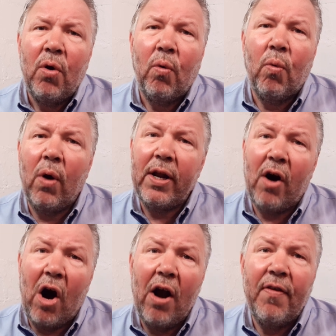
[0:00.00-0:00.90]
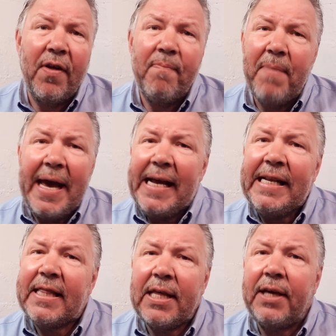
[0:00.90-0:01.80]
what are the
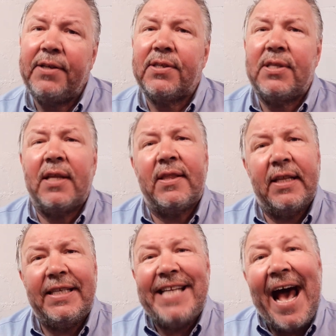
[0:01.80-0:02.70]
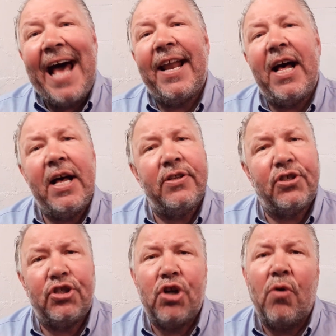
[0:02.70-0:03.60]
main things that the data has
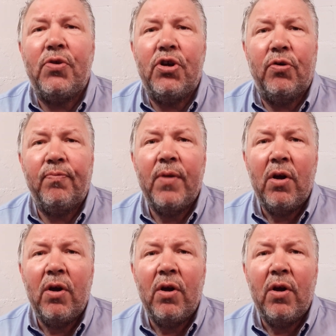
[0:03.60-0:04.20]
shown you